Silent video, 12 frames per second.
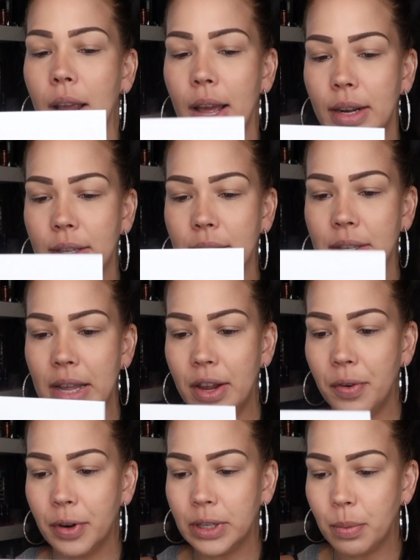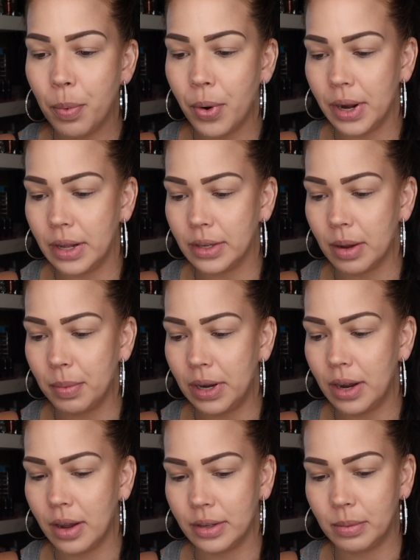and it says, "Thank you for supporting
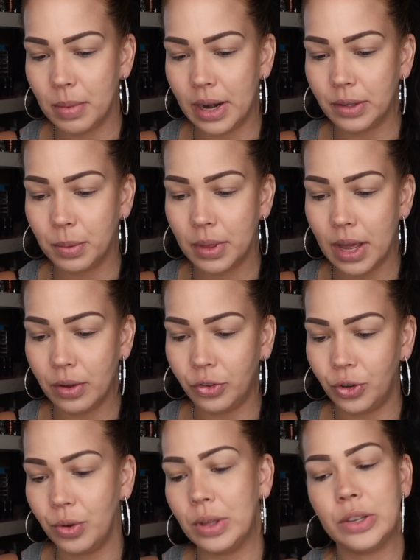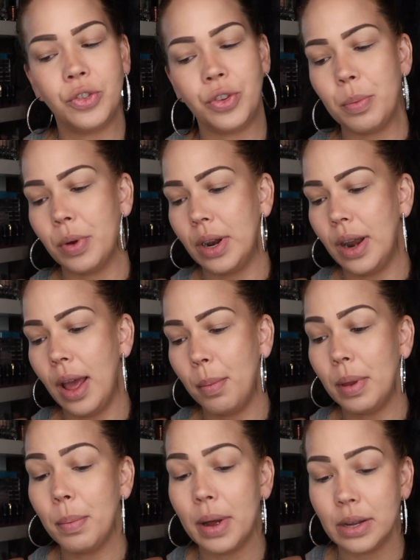Dominique Cosmetics. Without you, this dream wouldn't have
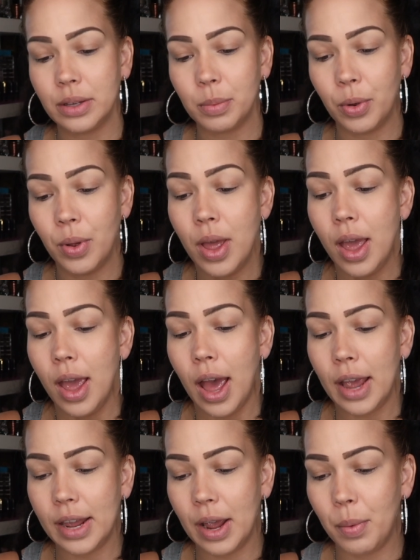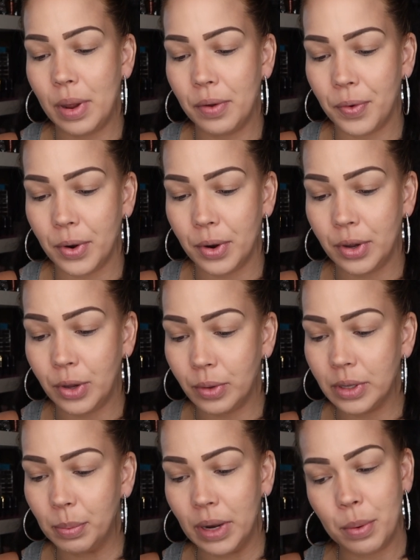been possible. I can't wait for you
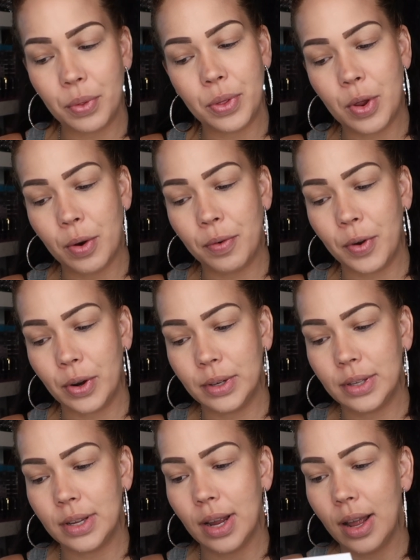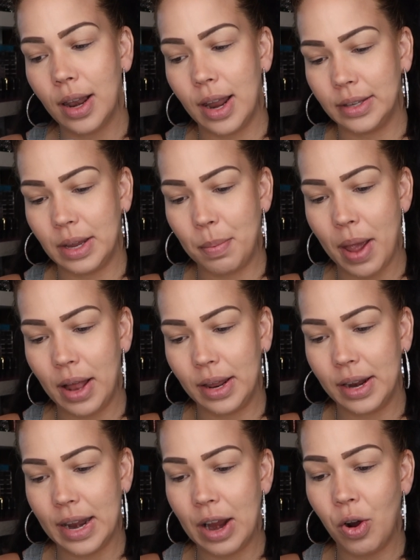to play with your first latte
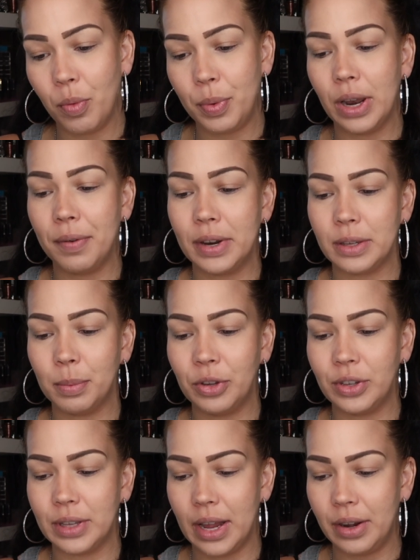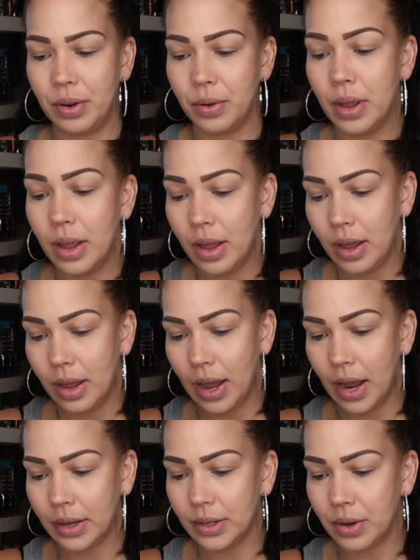palette, and I hope you love it as much as I do.
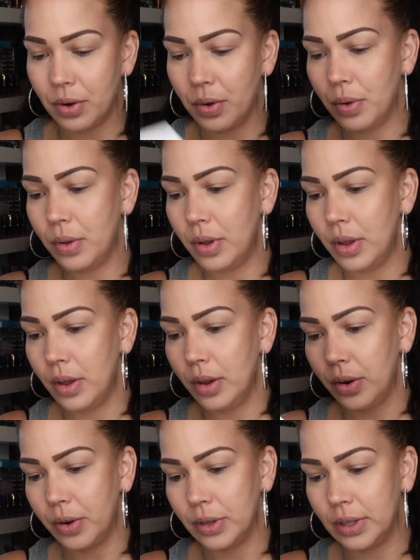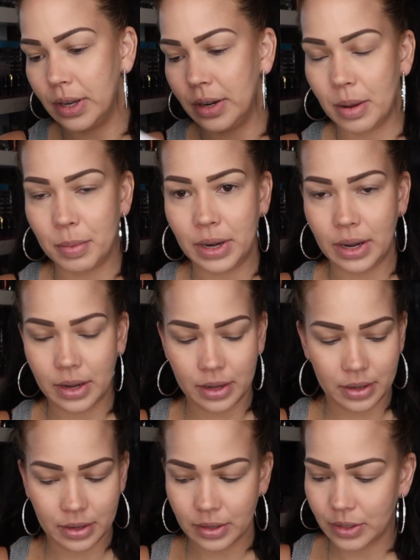XO, Christen Dominique."
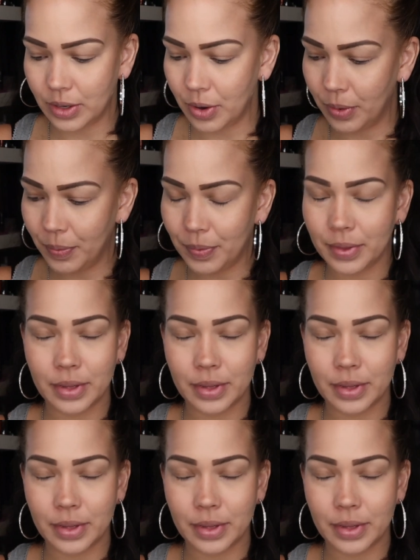So